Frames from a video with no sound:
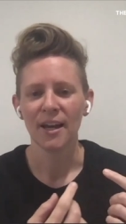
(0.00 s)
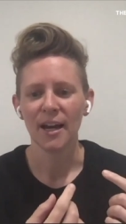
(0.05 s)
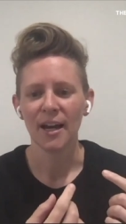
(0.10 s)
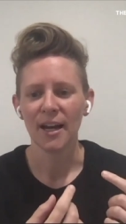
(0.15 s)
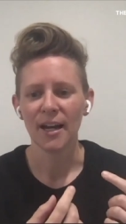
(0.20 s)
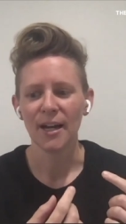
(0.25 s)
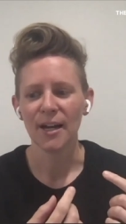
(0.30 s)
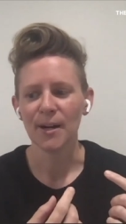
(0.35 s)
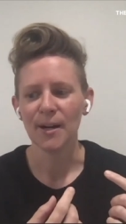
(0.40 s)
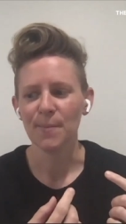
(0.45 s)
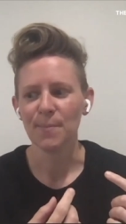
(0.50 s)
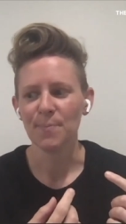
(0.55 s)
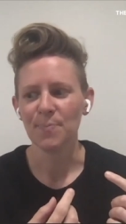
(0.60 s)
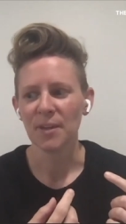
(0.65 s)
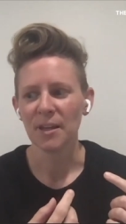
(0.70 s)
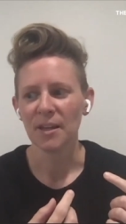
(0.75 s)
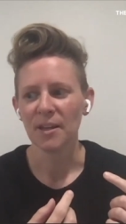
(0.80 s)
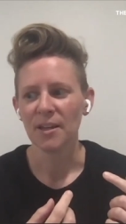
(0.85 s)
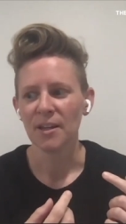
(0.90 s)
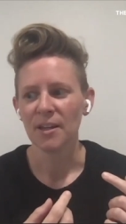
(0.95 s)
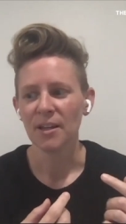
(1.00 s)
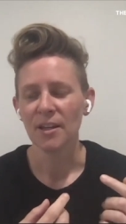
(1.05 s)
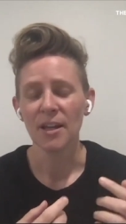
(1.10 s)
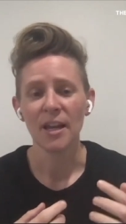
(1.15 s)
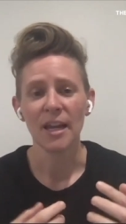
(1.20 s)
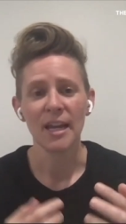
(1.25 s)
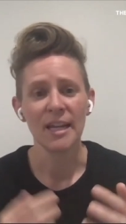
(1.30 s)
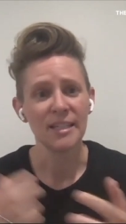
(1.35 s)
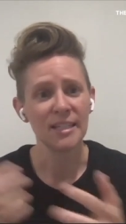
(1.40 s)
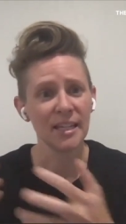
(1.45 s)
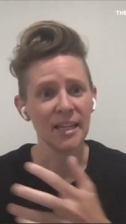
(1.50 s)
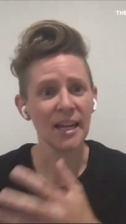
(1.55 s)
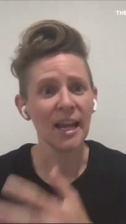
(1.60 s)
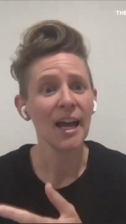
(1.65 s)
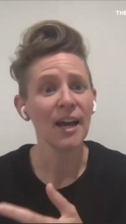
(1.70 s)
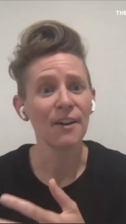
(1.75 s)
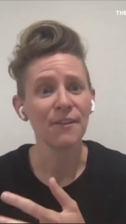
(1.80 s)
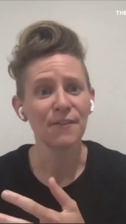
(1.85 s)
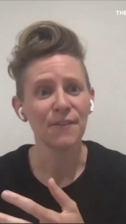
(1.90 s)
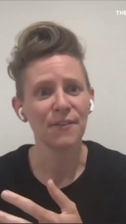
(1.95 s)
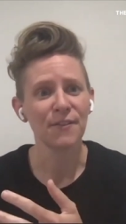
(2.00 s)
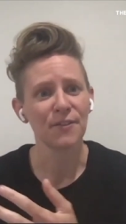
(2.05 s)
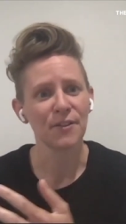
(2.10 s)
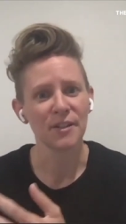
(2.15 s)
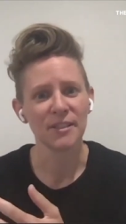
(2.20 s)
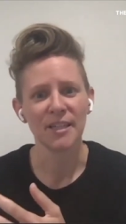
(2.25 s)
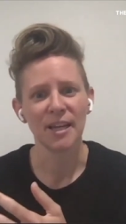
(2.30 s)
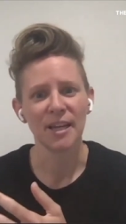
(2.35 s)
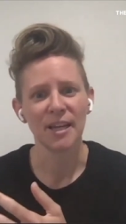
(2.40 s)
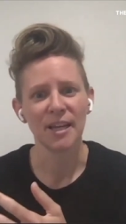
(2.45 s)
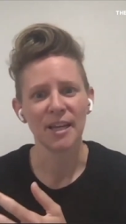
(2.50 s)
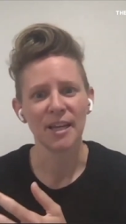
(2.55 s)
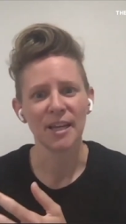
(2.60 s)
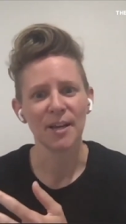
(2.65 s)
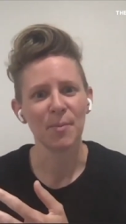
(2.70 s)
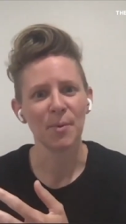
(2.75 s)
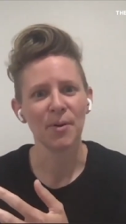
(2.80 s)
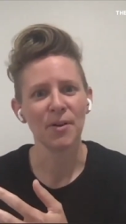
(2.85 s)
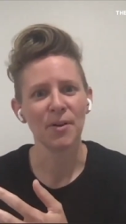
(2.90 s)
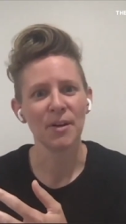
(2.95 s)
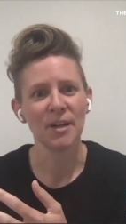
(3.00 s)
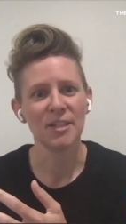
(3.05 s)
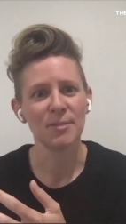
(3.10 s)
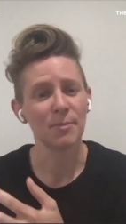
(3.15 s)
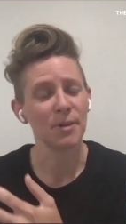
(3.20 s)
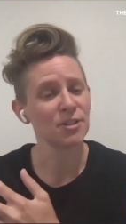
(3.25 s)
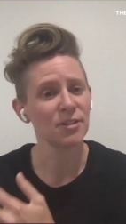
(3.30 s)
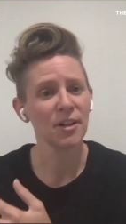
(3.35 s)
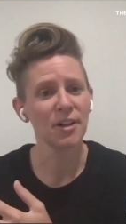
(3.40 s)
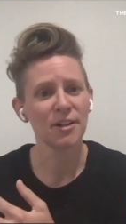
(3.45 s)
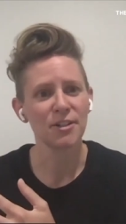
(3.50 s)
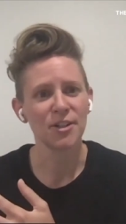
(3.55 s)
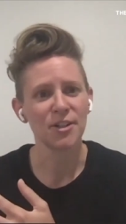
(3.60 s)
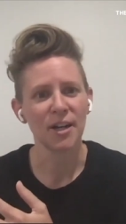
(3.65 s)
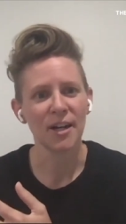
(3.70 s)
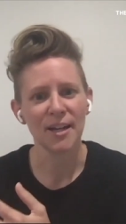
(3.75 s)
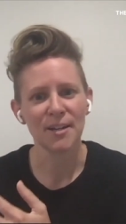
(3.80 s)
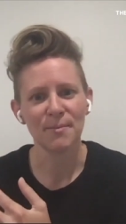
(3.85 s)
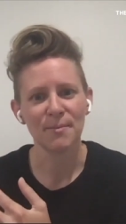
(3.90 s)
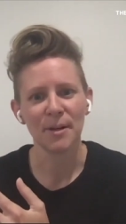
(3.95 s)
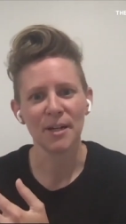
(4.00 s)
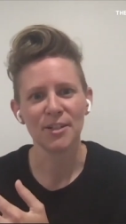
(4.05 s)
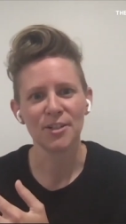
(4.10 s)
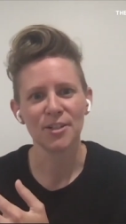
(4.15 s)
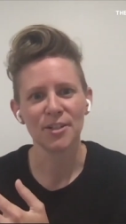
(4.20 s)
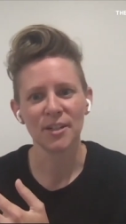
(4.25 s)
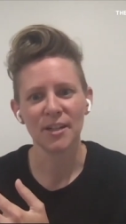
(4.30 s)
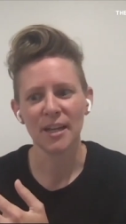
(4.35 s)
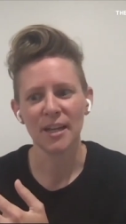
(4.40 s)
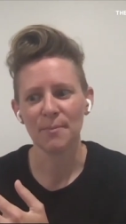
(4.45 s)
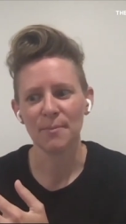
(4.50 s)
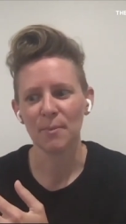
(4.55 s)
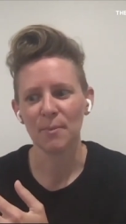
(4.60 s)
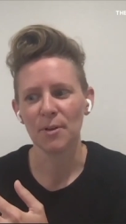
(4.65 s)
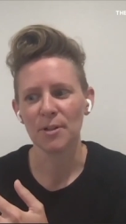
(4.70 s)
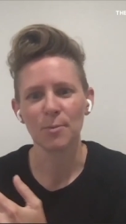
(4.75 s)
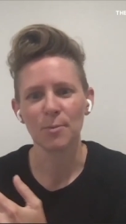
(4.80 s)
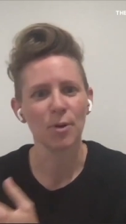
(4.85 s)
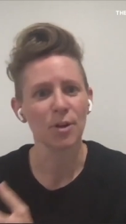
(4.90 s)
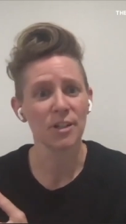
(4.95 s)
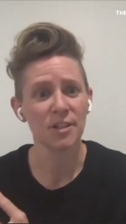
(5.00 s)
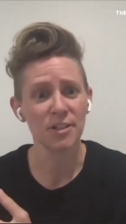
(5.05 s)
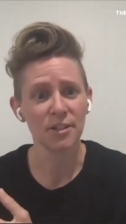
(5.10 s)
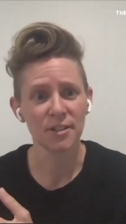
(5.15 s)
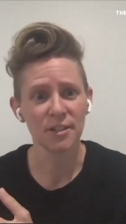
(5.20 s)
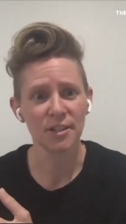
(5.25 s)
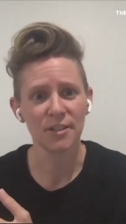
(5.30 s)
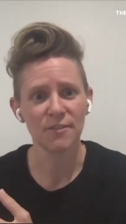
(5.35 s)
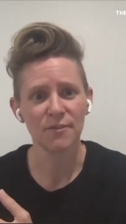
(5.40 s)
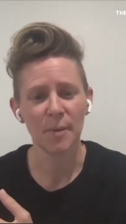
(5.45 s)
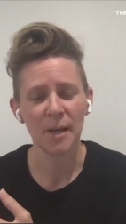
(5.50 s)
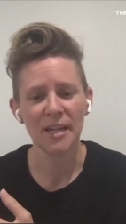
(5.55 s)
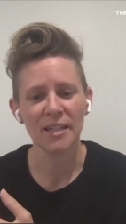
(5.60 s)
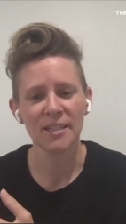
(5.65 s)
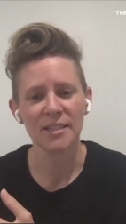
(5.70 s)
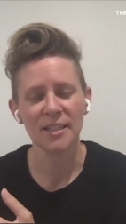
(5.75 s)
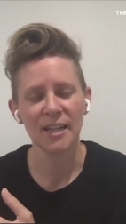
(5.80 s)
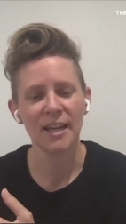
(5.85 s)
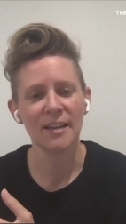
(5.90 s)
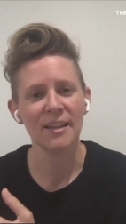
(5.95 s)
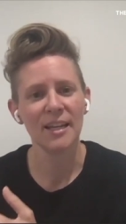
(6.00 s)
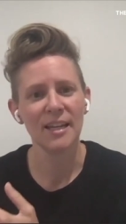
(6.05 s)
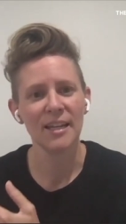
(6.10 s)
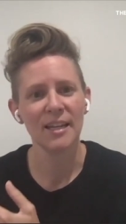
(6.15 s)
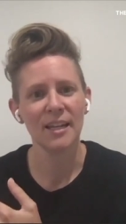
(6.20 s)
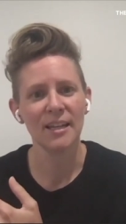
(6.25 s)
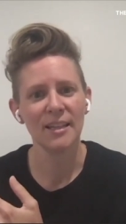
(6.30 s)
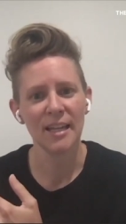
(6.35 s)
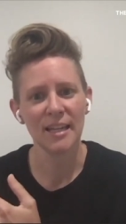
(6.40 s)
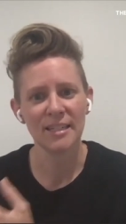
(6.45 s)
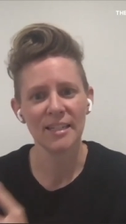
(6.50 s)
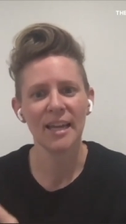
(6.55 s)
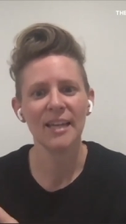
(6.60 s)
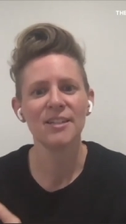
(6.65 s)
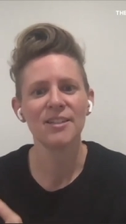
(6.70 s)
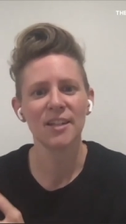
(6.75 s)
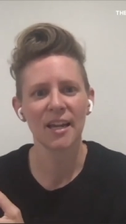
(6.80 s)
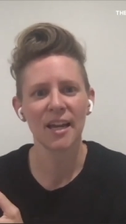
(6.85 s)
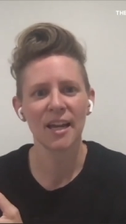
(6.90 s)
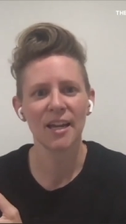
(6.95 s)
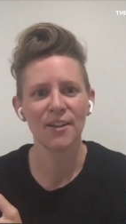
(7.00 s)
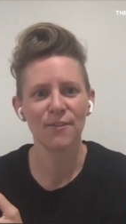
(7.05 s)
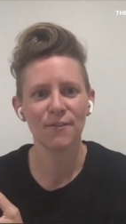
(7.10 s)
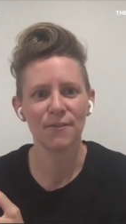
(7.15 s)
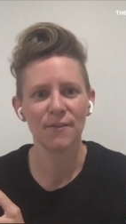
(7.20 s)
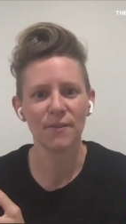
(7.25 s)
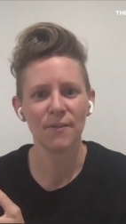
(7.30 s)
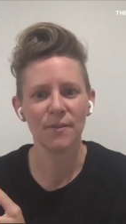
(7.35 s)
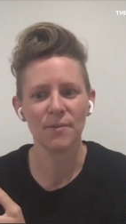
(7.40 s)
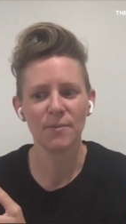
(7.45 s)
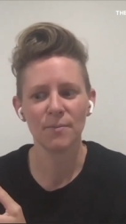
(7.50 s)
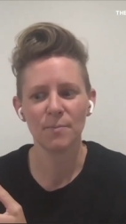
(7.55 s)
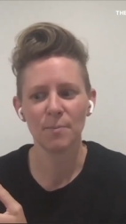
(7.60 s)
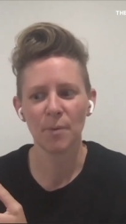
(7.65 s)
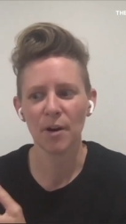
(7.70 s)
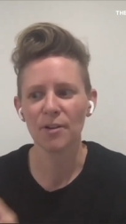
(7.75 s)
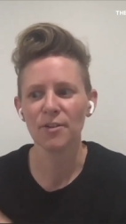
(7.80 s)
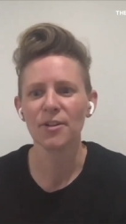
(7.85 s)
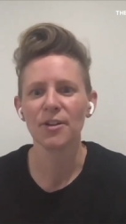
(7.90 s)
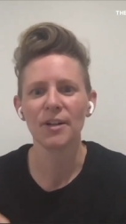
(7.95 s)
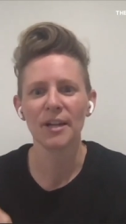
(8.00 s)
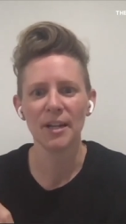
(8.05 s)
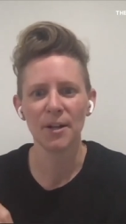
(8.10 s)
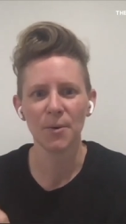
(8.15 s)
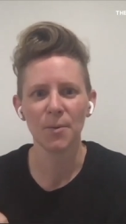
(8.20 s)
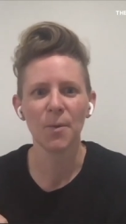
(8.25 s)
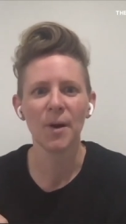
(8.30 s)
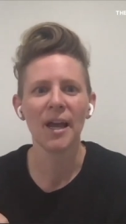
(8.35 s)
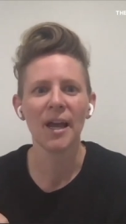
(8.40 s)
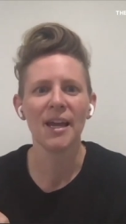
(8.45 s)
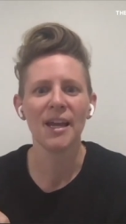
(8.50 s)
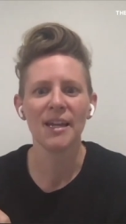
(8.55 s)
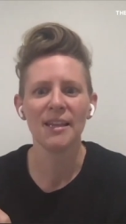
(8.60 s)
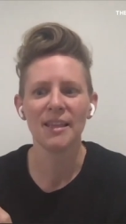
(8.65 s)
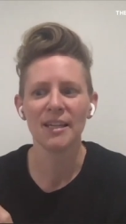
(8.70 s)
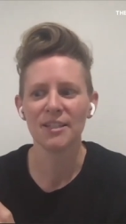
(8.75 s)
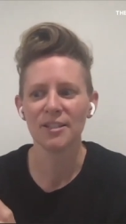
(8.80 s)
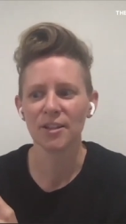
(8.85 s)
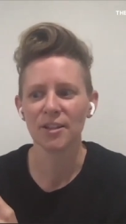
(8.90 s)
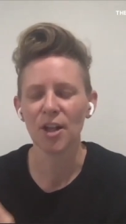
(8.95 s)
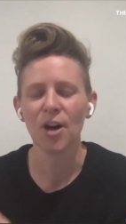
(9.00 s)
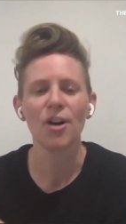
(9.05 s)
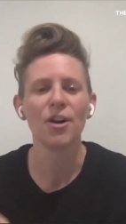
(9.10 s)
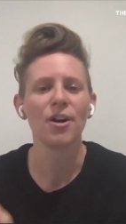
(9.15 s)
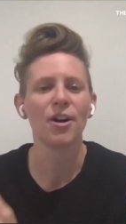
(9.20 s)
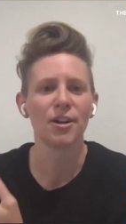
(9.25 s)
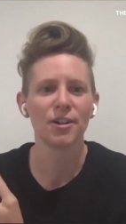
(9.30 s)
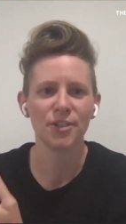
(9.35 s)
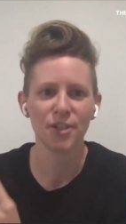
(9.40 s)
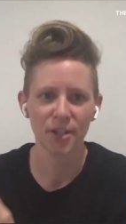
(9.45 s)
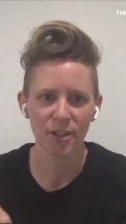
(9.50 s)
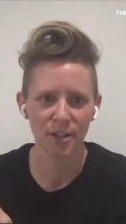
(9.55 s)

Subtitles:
AT&S, for example, is much larger and much more consultative based, and they tend to kind of partner in a way that's longer